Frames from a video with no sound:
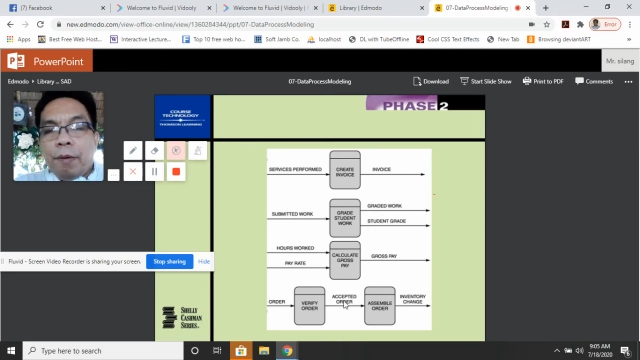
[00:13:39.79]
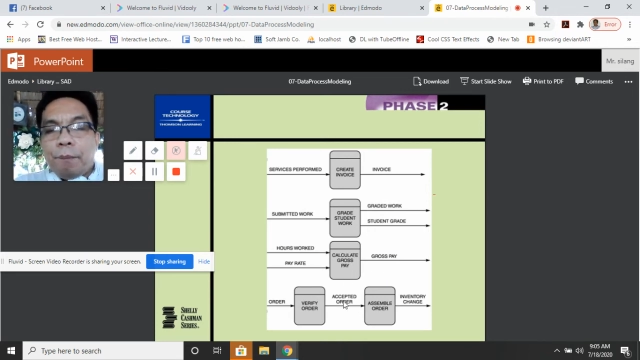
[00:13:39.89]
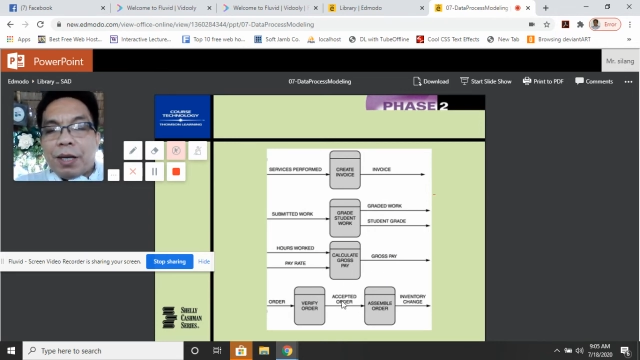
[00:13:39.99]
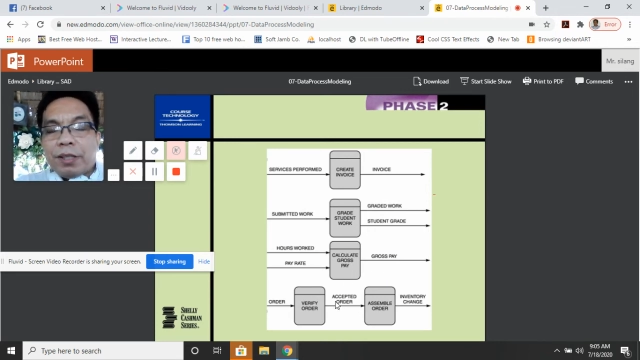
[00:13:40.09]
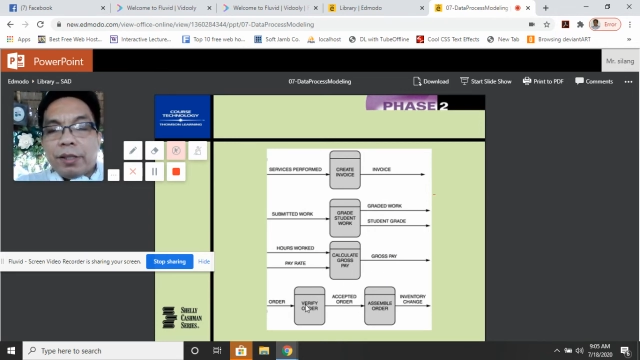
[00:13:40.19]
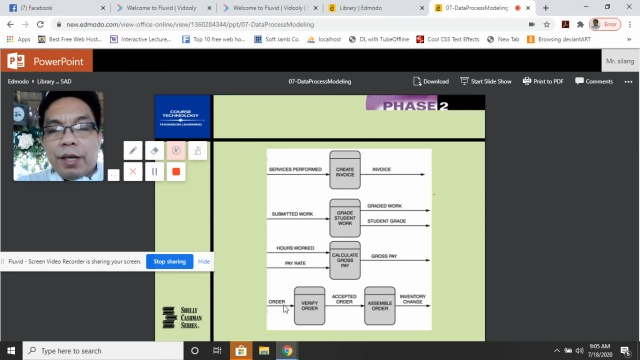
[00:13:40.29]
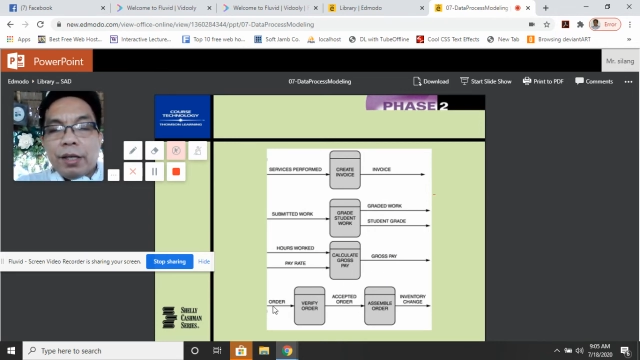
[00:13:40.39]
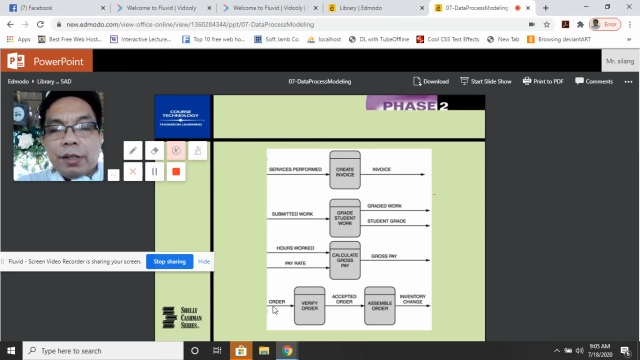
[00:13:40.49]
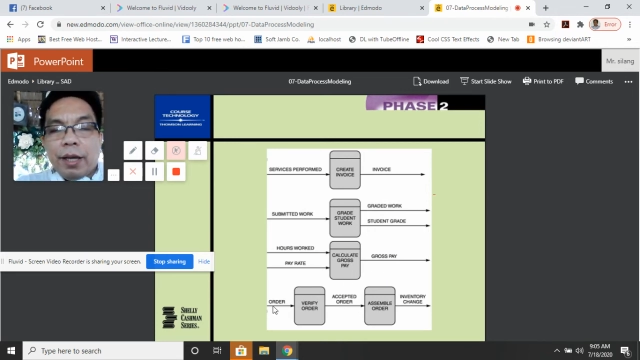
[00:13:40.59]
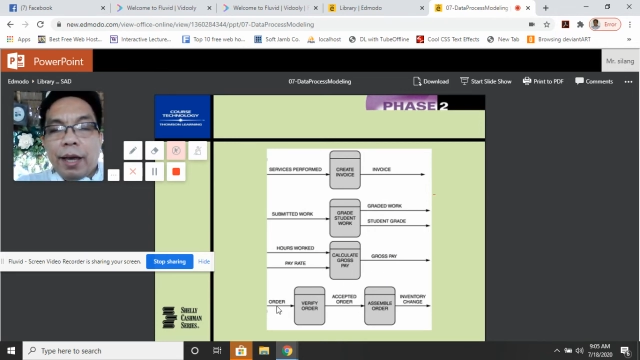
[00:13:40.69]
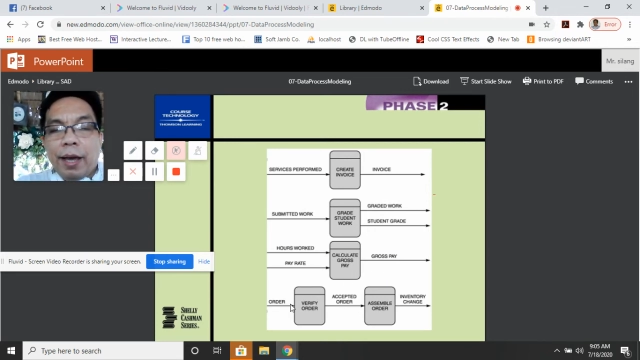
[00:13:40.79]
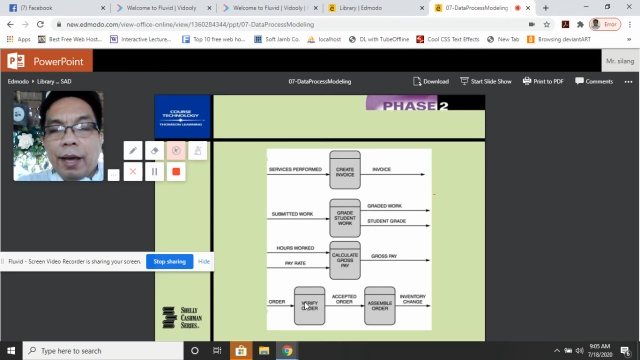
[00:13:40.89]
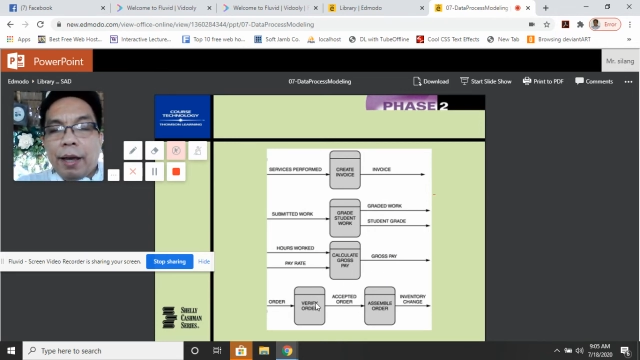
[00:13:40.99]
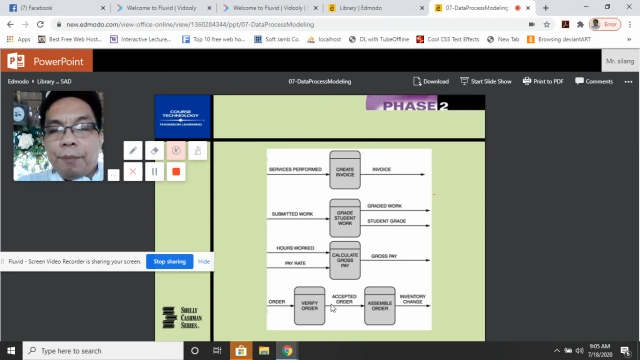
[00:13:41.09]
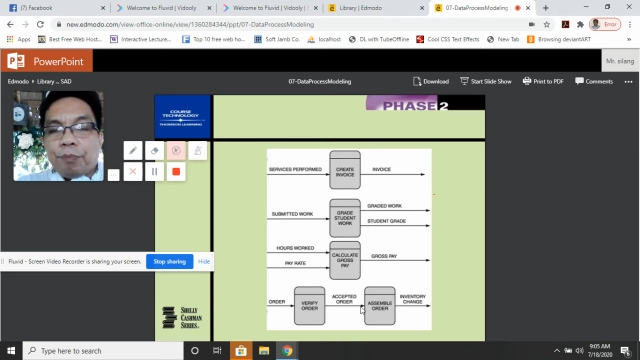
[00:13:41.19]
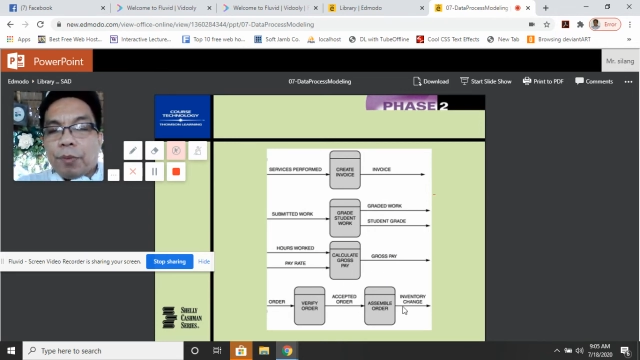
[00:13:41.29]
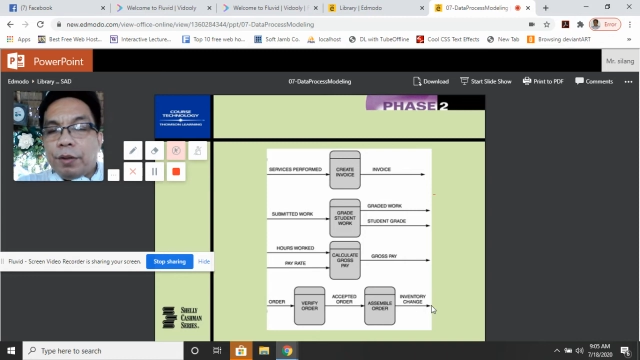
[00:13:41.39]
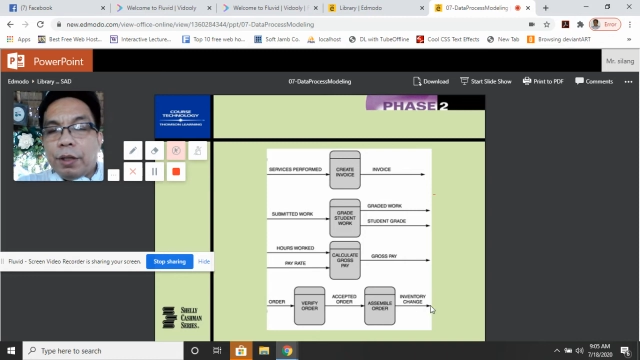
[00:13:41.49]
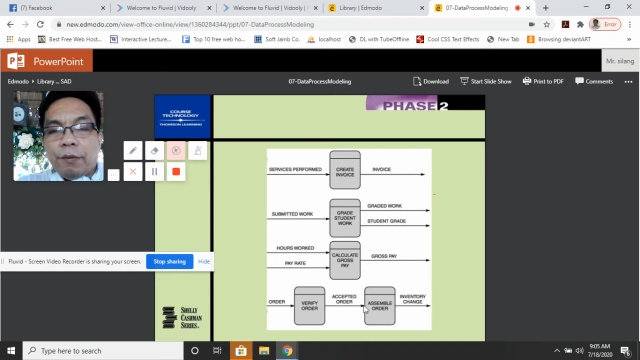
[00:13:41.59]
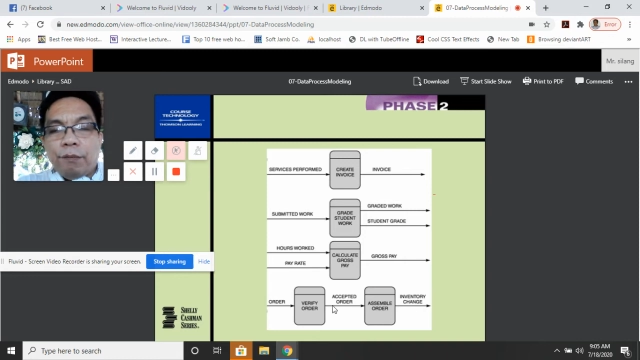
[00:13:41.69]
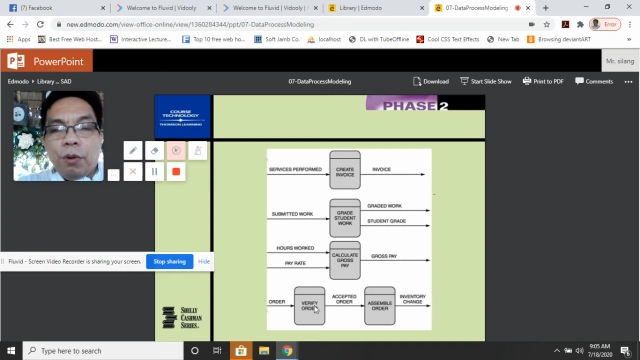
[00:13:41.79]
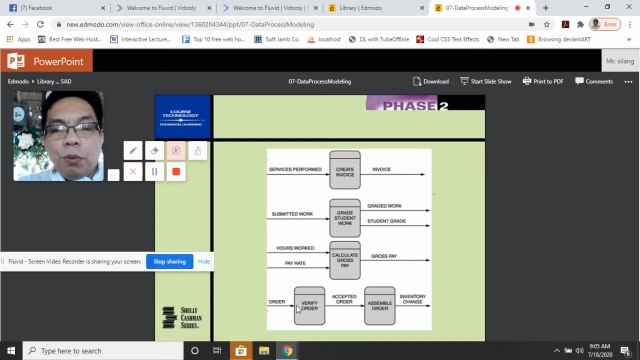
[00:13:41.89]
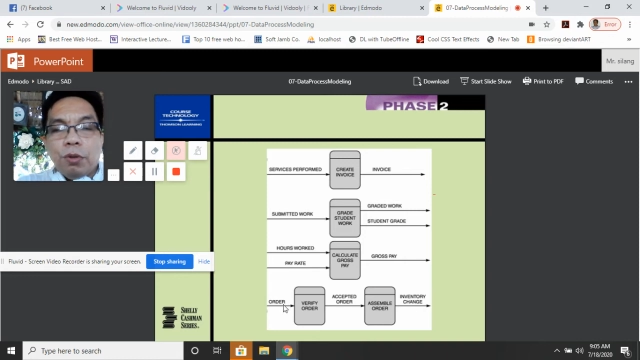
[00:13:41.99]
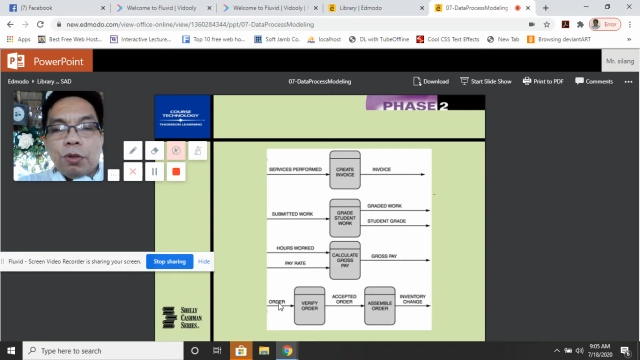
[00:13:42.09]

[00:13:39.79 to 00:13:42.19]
processes and data flow.